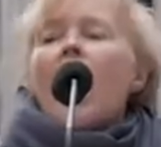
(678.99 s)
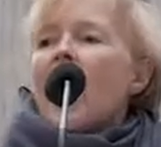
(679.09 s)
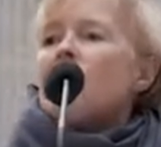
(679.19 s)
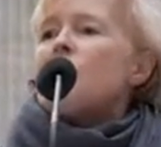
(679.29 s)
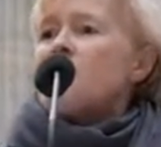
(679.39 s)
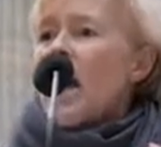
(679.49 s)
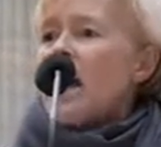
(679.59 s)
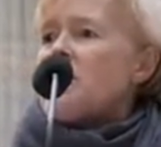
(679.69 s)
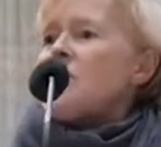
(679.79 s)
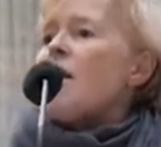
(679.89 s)
and
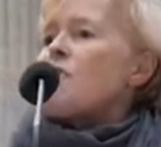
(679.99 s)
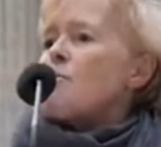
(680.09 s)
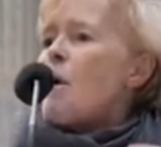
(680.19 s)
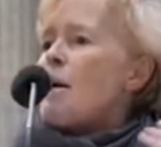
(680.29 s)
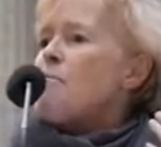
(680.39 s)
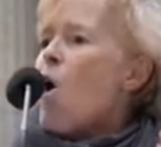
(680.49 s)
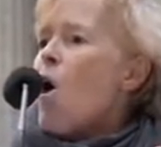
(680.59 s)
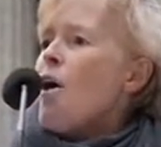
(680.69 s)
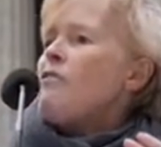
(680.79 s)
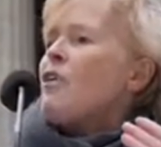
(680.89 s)
states have to pay
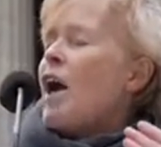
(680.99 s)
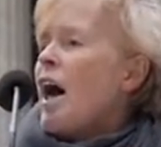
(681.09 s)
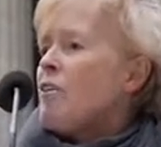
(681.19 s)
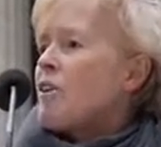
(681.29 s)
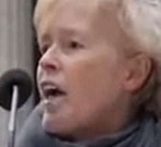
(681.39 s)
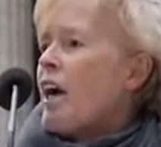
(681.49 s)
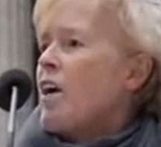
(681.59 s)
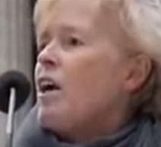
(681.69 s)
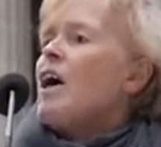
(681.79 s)
more for health care,